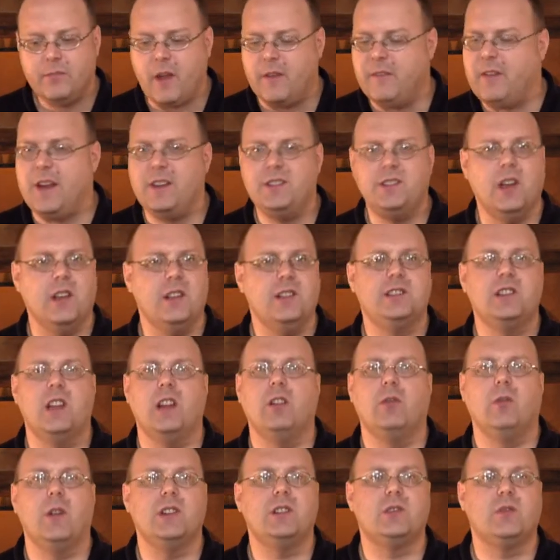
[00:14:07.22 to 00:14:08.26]
if I saw this
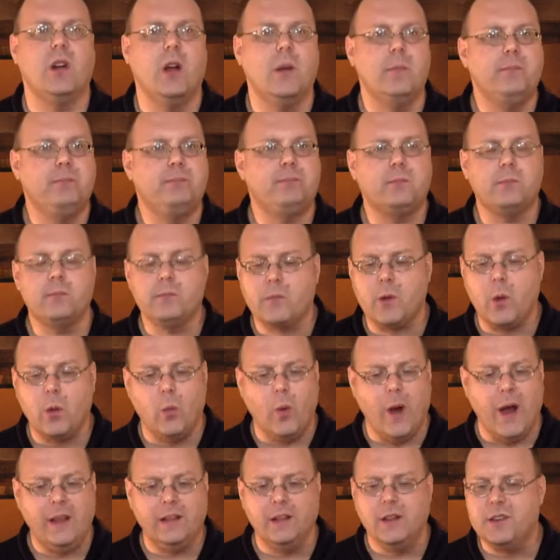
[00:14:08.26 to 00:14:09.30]
on a restaurant
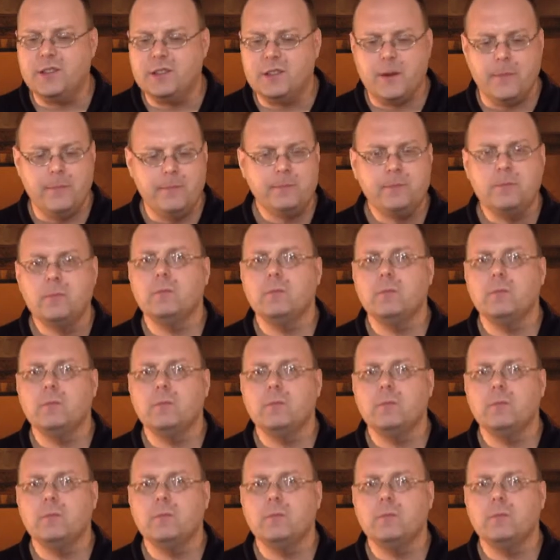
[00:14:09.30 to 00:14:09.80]
wine list,